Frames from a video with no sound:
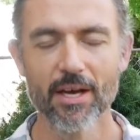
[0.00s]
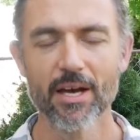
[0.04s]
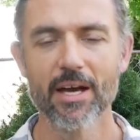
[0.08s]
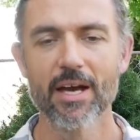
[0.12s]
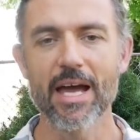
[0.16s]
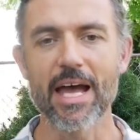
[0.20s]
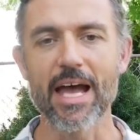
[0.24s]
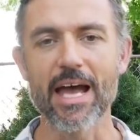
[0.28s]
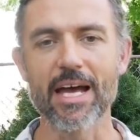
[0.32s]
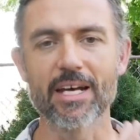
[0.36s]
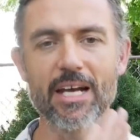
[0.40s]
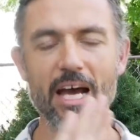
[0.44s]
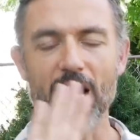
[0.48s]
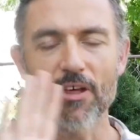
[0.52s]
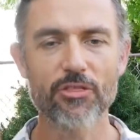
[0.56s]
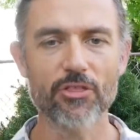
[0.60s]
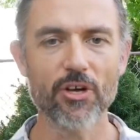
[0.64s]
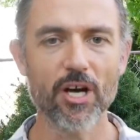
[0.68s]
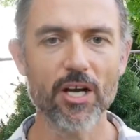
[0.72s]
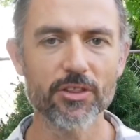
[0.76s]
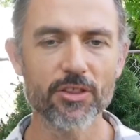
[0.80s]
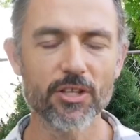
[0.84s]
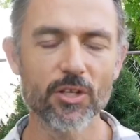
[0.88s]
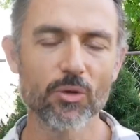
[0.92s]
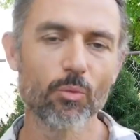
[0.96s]
And I
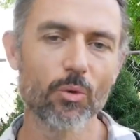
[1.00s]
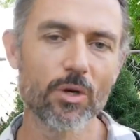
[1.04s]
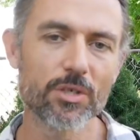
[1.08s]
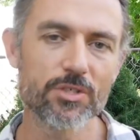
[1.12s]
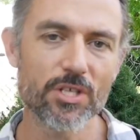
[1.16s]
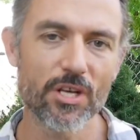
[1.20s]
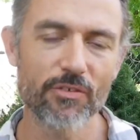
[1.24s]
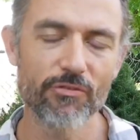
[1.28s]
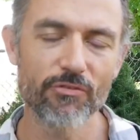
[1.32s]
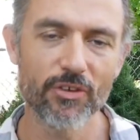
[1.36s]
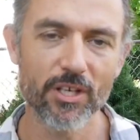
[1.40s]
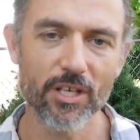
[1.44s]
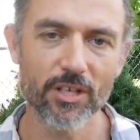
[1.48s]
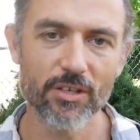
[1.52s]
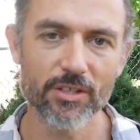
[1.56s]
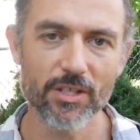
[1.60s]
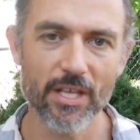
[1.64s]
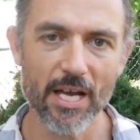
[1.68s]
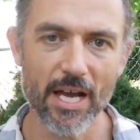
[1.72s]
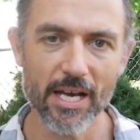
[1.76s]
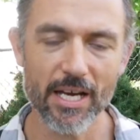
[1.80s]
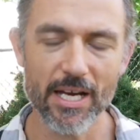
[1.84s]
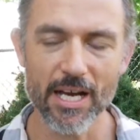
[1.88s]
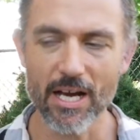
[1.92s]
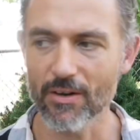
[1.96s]
thought that once I figured
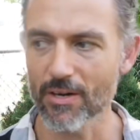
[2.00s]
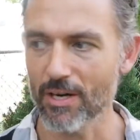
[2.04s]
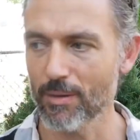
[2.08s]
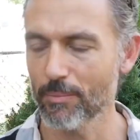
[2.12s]
that out,